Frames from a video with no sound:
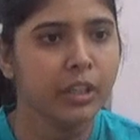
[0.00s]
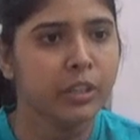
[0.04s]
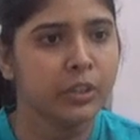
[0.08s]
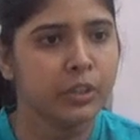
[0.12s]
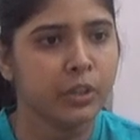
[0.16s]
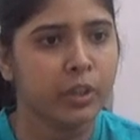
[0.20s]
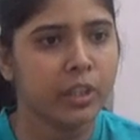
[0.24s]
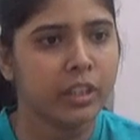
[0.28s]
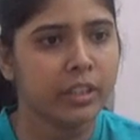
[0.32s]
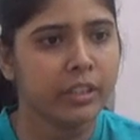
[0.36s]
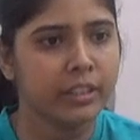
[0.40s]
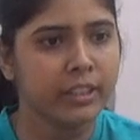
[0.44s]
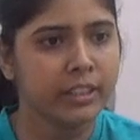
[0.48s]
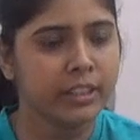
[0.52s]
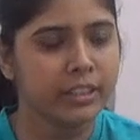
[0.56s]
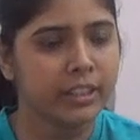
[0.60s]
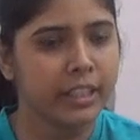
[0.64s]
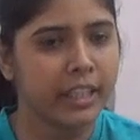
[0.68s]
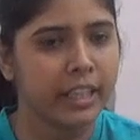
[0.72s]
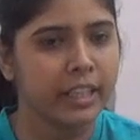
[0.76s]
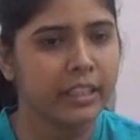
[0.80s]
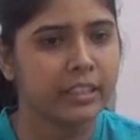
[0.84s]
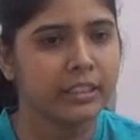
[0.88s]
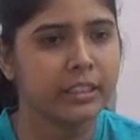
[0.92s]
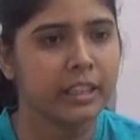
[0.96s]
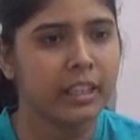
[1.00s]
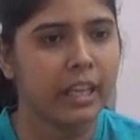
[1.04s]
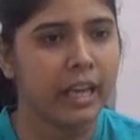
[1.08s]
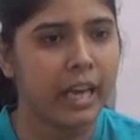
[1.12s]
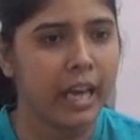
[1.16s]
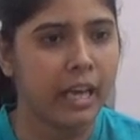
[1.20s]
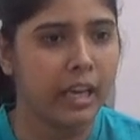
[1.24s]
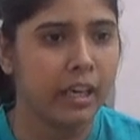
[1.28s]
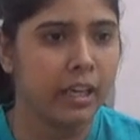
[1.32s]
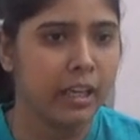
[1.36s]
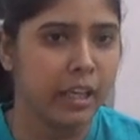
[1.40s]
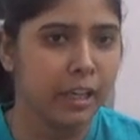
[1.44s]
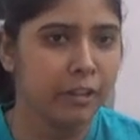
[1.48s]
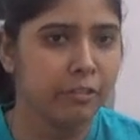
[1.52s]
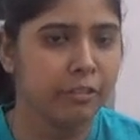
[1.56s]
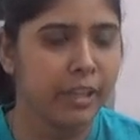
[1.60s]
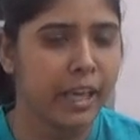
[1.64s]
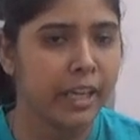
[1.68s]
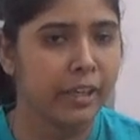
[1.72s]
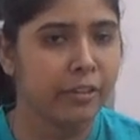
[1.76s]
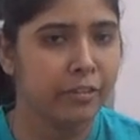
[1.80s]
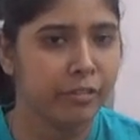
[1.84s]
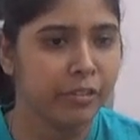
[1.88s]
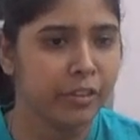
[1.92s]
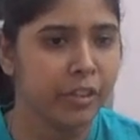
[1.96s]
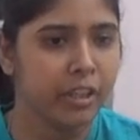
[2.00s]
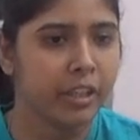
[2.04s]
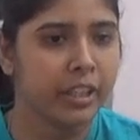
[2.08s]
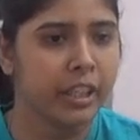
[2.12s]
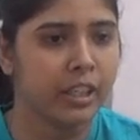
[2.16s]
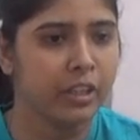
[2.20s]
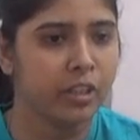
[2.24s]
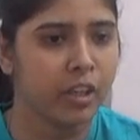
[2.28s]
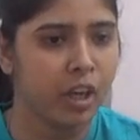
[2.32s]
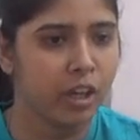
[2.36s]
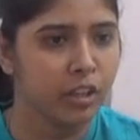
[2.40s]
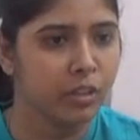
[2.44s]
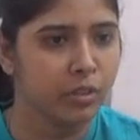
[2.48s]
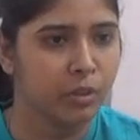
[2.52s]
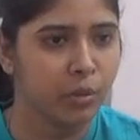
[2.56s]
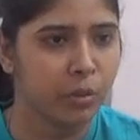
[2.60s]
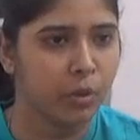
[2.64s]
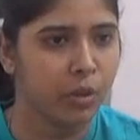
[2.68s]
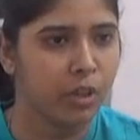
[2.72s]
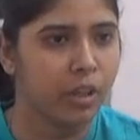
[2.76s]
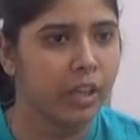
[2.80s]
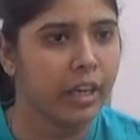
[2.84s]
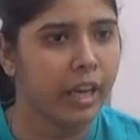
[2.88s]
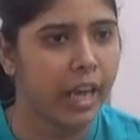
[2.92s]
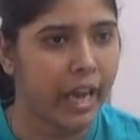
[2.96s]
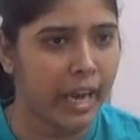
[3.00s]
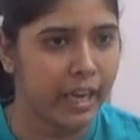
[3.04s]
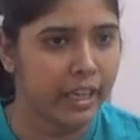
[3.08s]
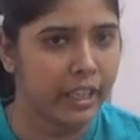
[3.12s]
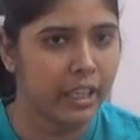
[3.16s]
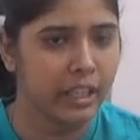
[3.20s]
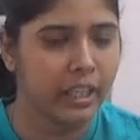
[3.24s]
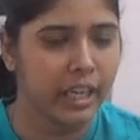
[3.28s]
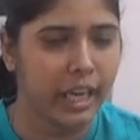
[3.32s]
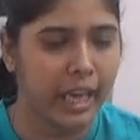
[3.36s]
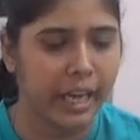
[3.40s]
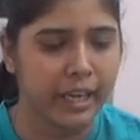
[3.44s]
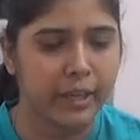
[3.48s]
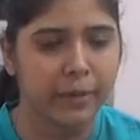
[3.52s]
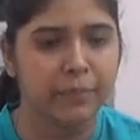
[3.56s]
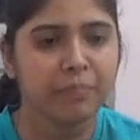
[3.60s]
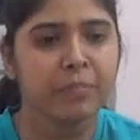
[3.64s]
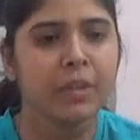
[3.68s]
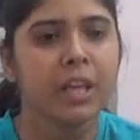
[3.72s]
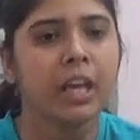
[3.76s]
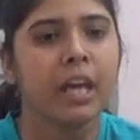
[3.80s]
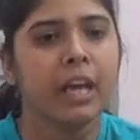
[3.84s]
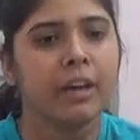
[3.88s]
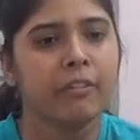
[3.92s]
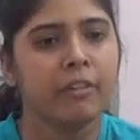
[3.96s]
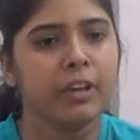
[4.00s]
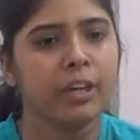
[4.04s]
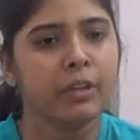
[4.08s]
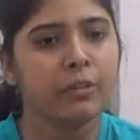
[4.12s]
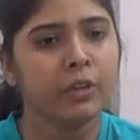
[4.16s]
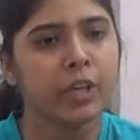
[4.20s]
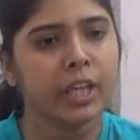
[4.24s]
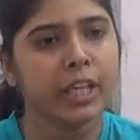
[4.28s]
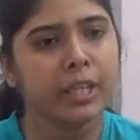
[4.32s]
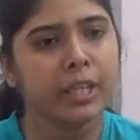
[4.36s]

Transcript: So in this case, the love and fear cannot go on hand in hand. When